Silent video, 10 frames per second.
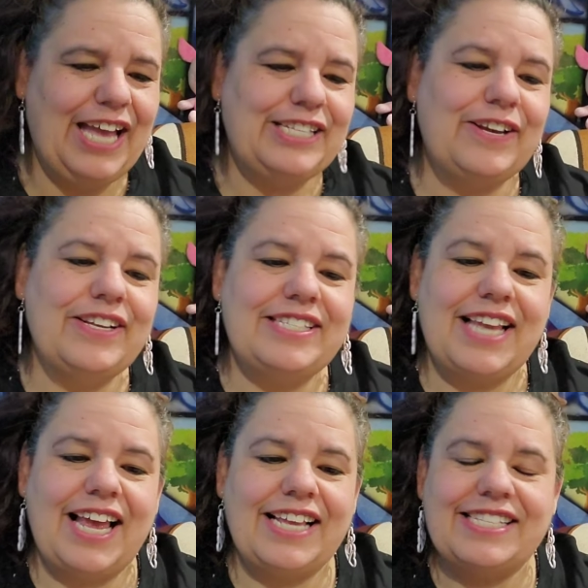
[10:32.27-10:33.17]
So it
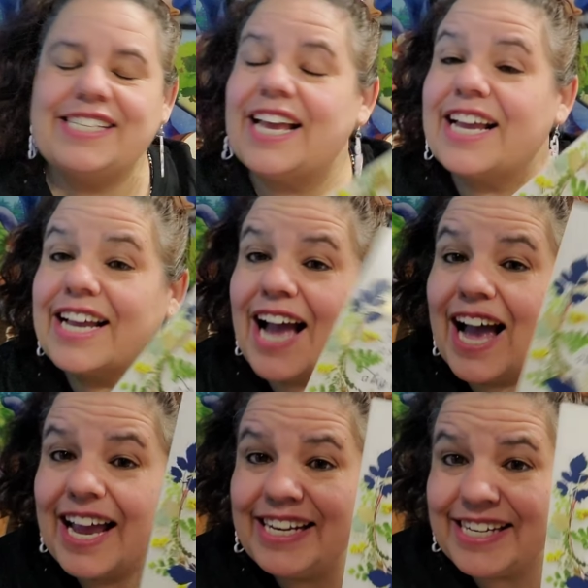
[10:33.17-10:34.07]
says,
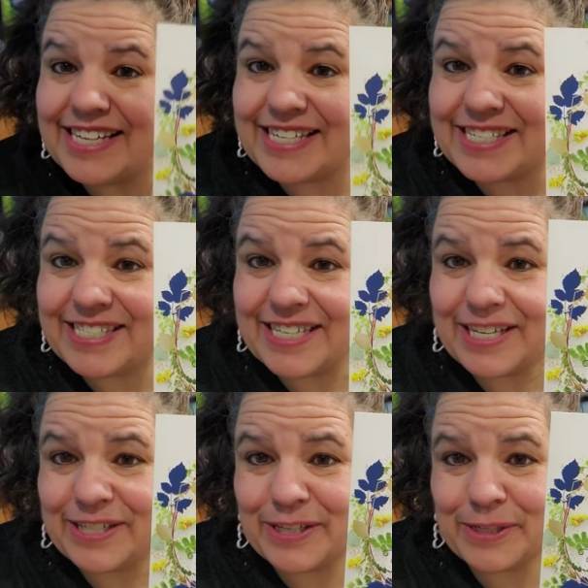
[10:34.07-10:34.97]
kindness
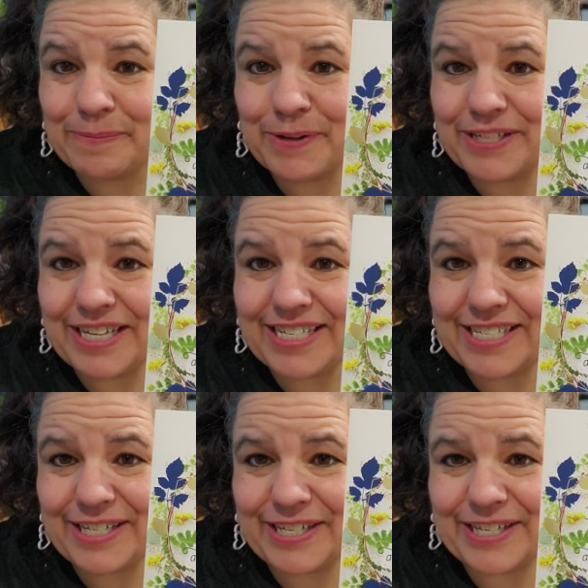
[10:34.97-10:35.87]
is a small
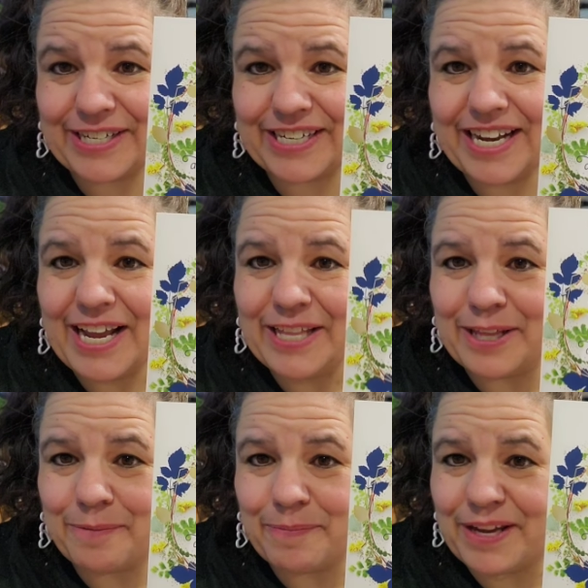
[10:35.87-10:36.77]
gesture
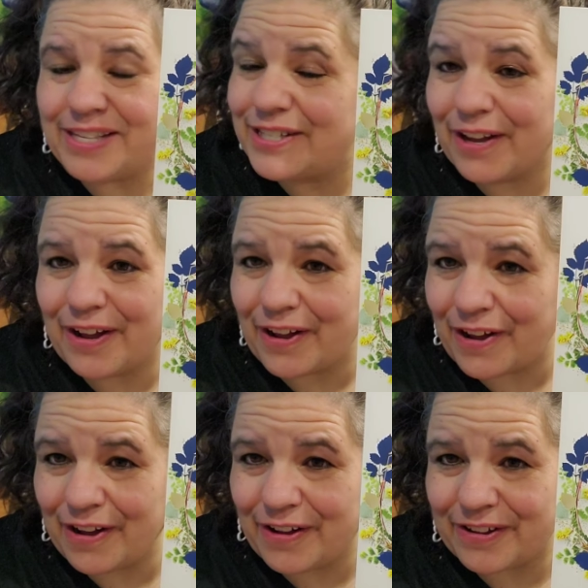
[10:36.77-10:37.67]
that makes
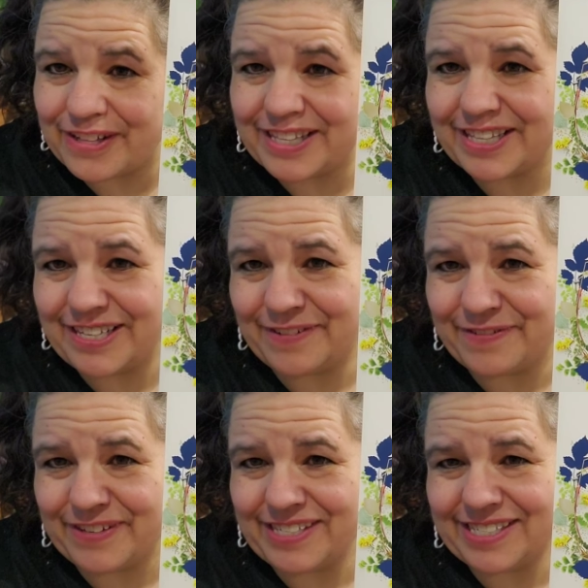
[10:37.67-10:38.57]
all the
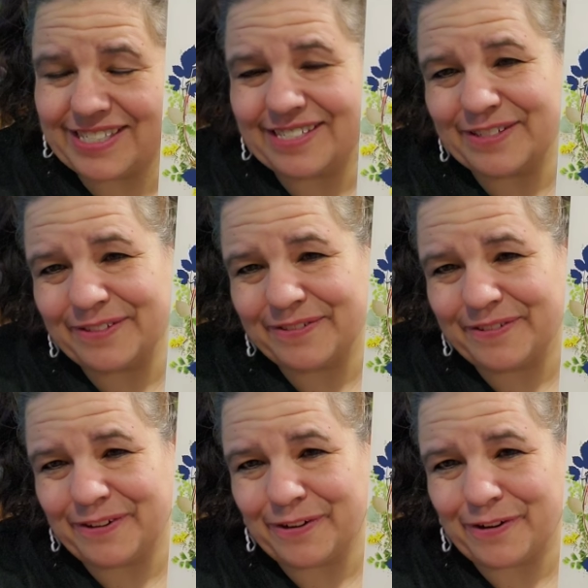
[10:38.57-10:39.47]
difference.
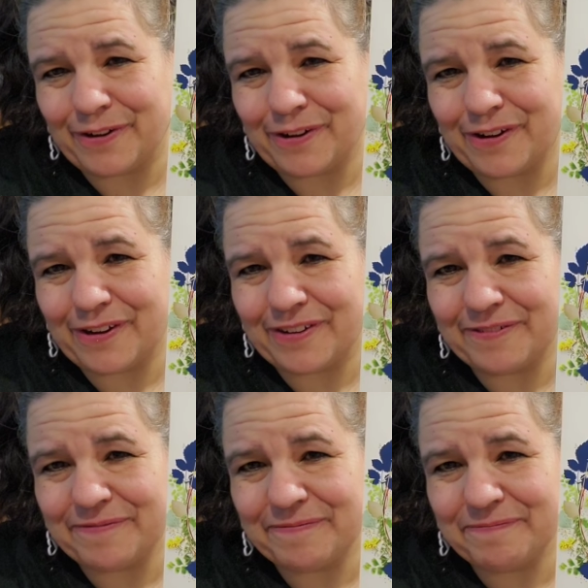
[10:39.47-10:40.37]
Aww.
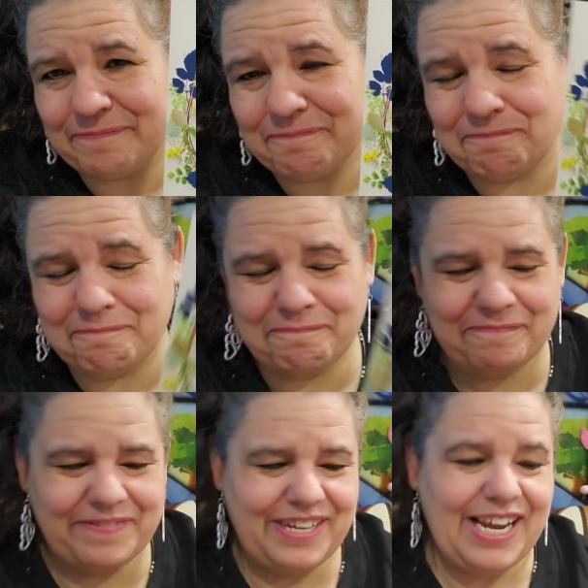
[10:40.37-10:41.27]

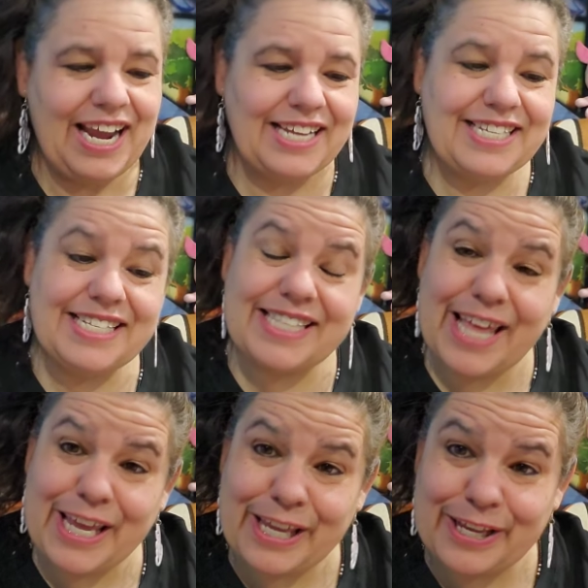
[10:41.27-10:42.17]
It says
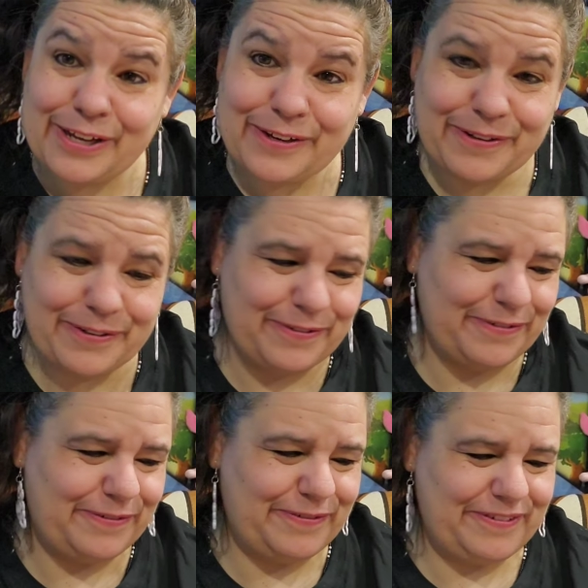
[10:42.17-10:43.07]
thank
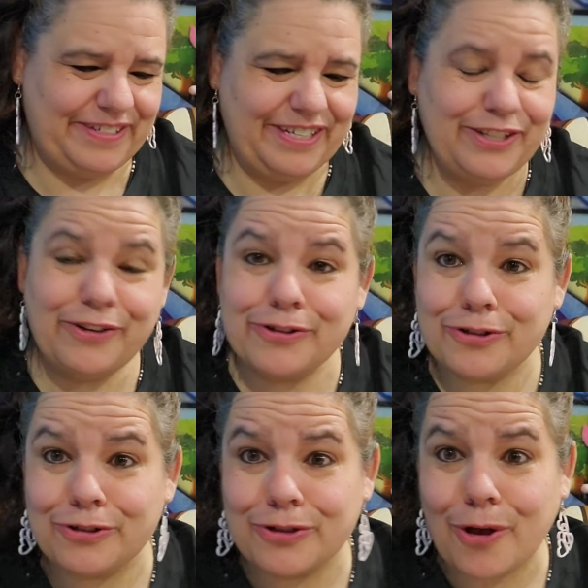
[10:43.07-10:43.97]
you. And you're
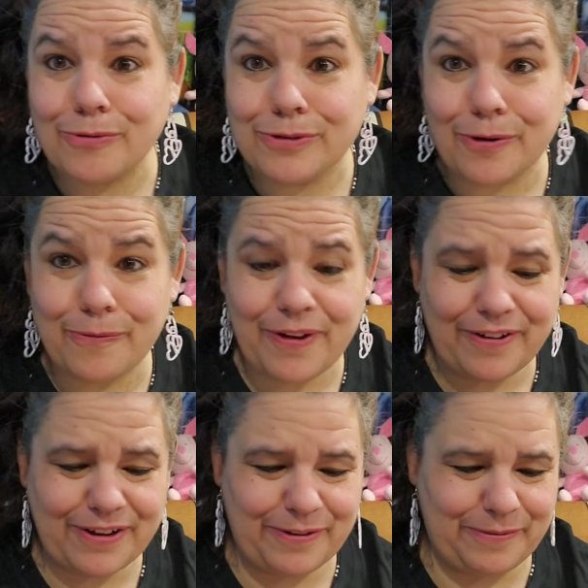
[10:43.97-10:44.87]
so, so
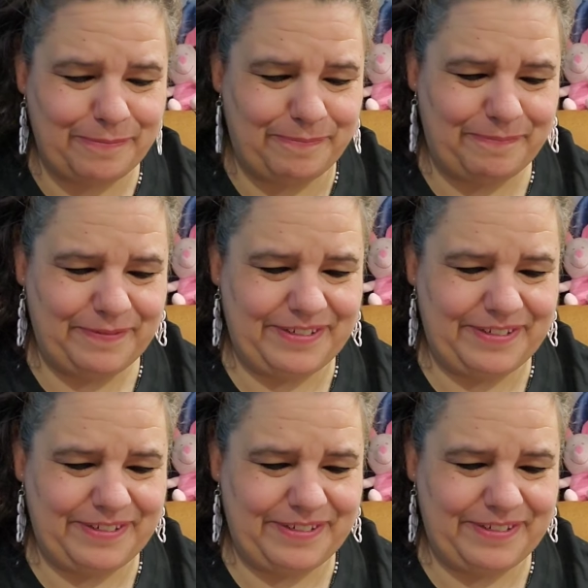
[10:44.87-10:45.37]
welcome.